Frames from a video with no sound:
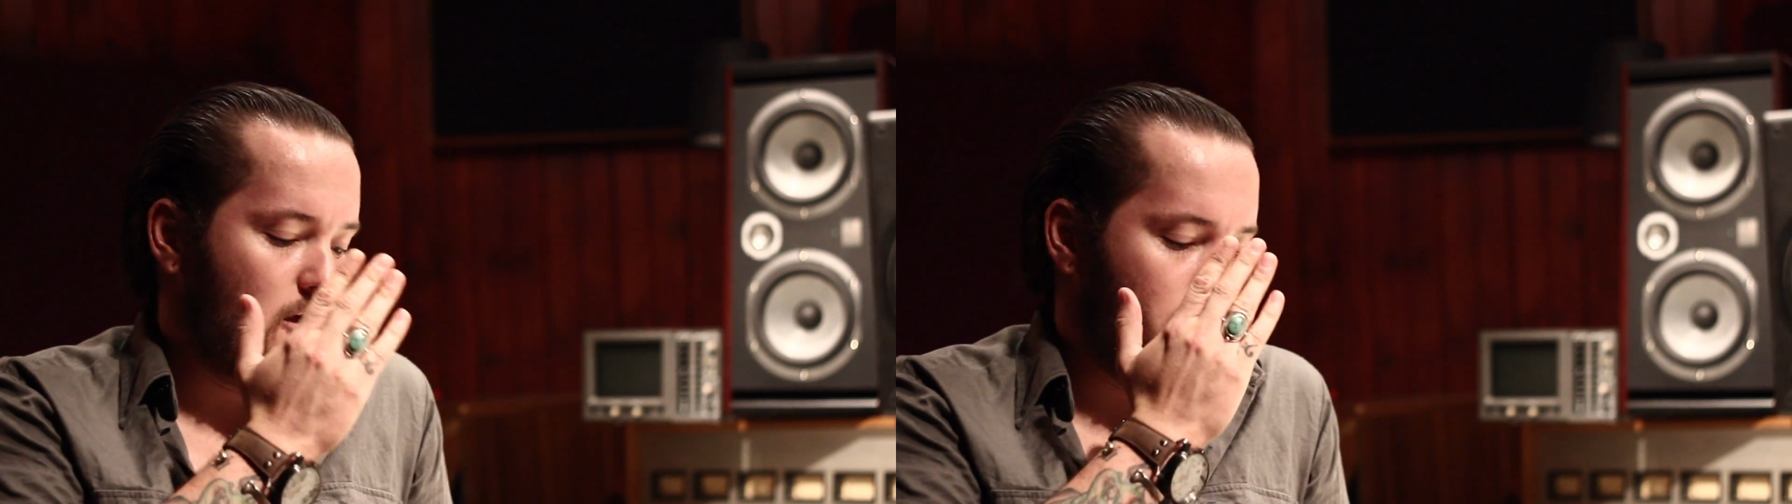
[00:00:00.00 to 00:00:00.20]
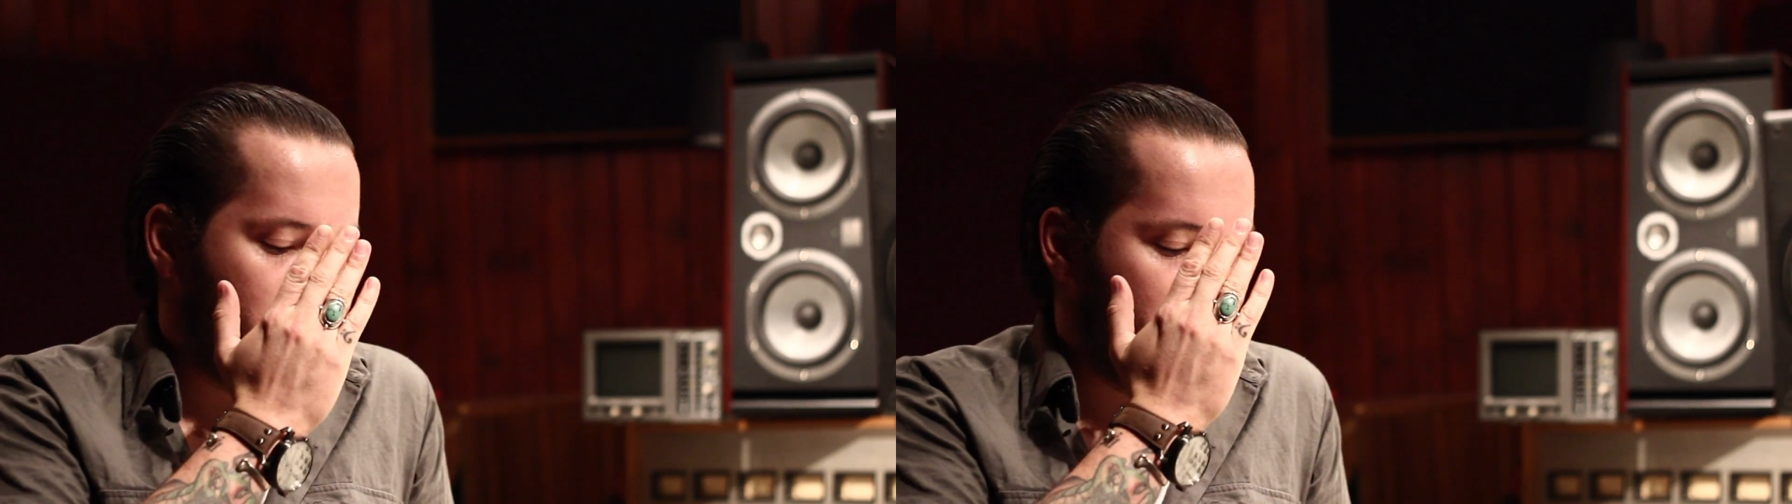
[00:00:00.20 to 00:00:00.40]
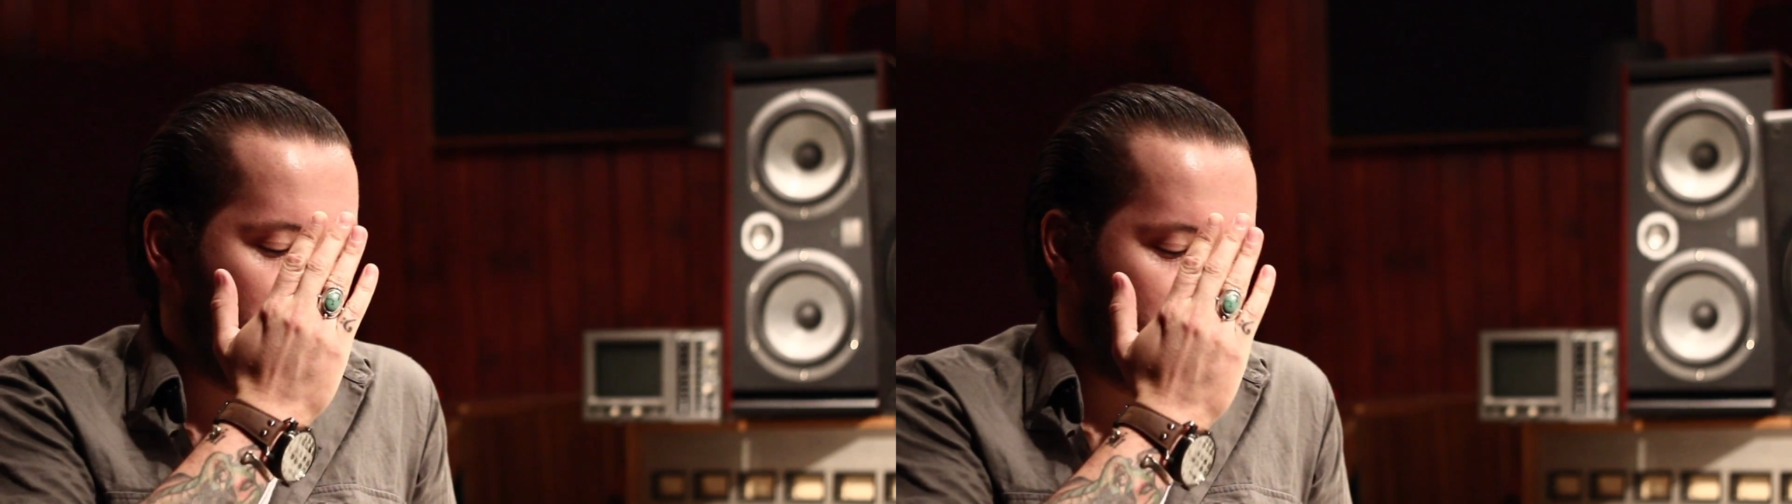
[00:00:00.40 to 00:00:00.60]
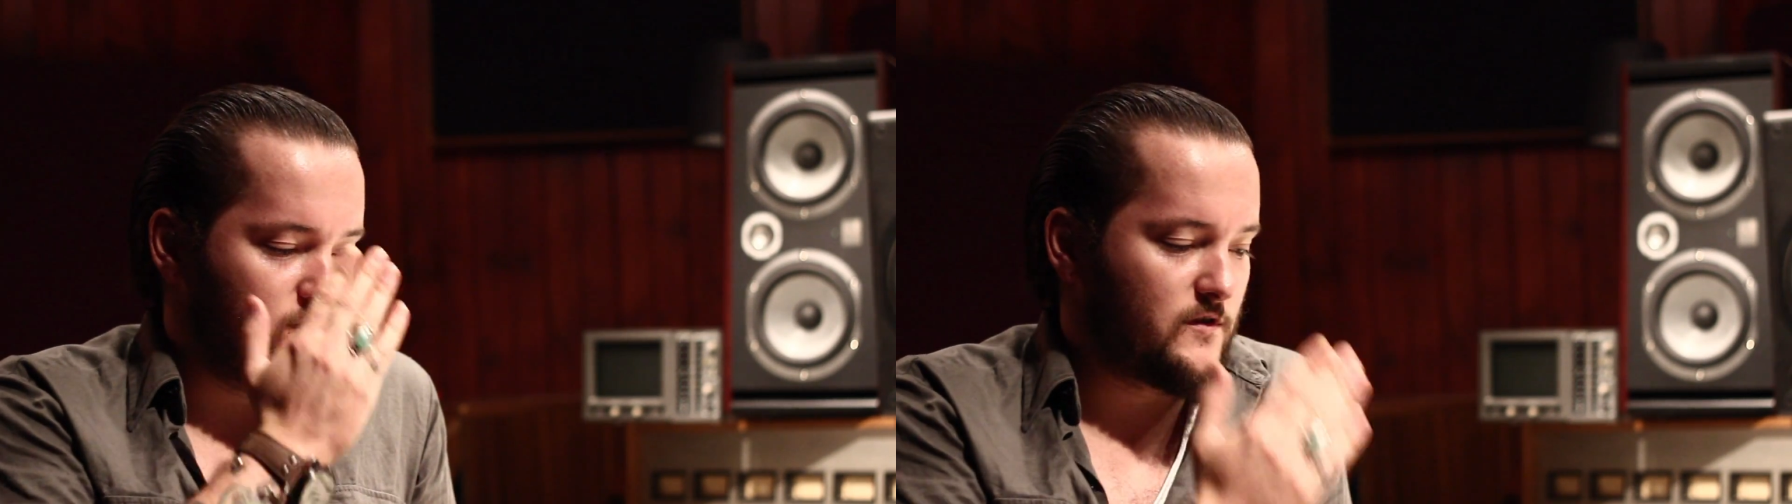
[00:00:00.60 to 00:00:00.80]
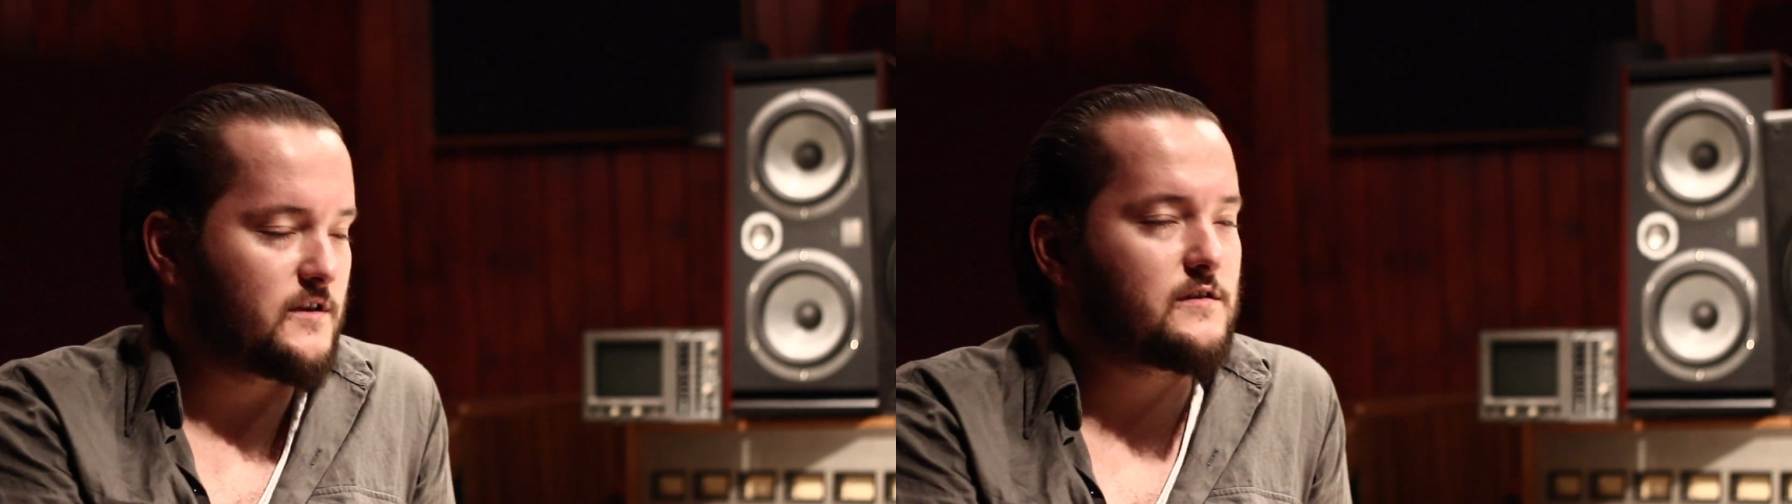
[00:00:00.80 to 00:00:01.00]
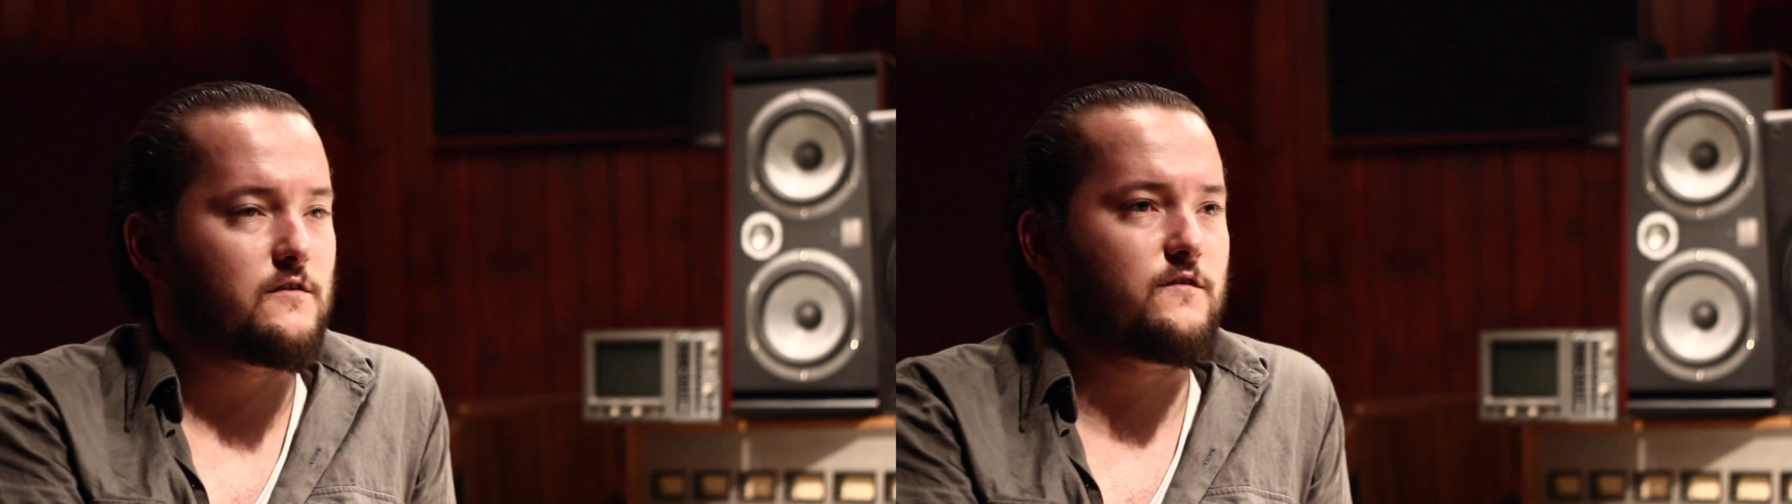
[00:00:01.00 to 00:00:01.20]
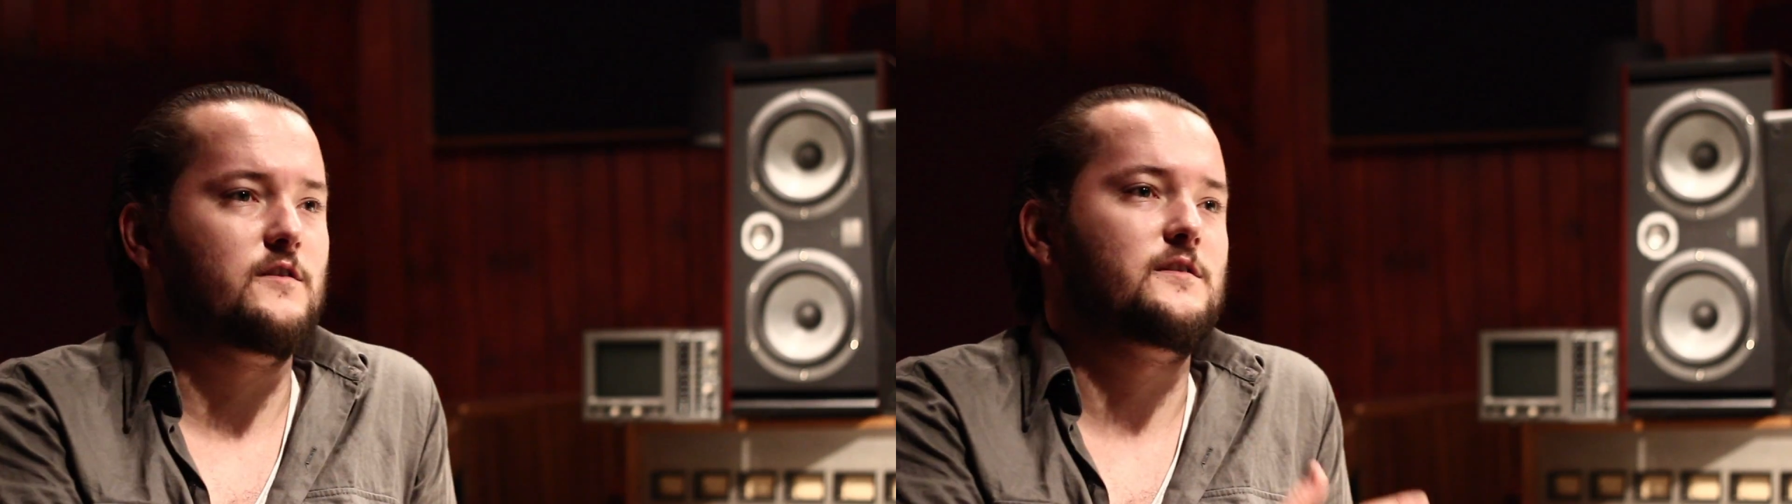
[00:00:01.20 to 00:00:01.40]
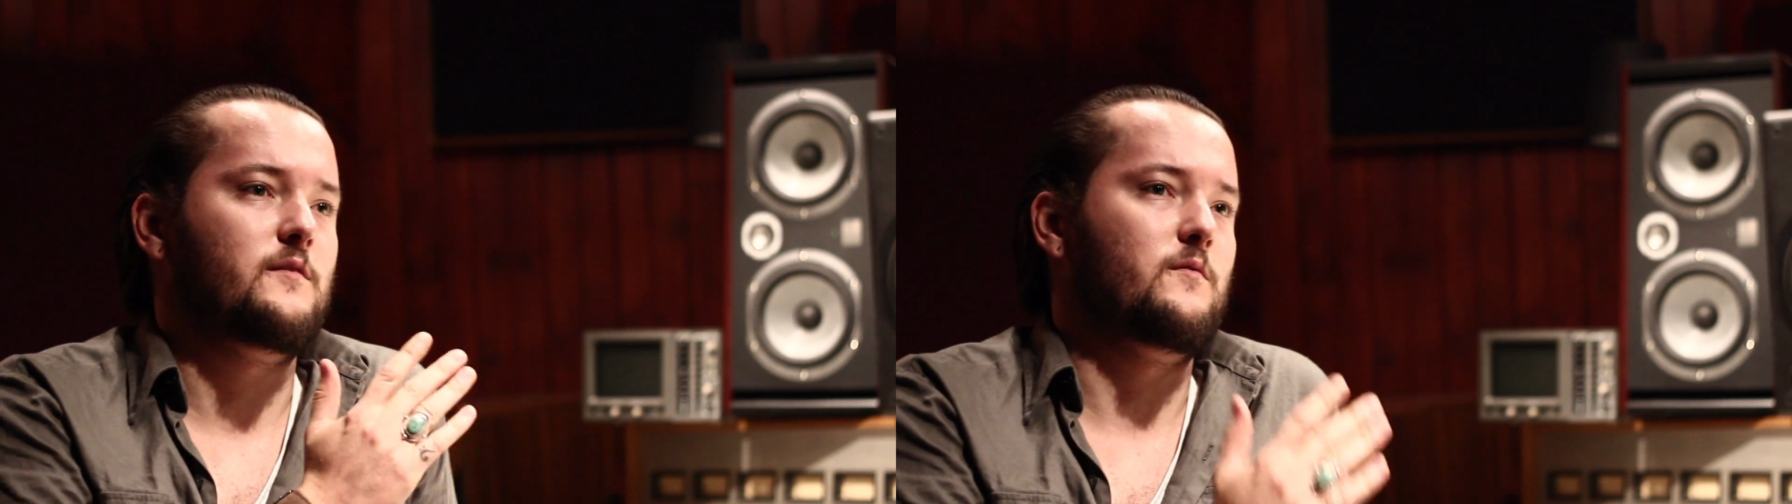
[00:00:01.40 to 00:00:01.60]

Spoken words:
okay, we want to do this on the first day,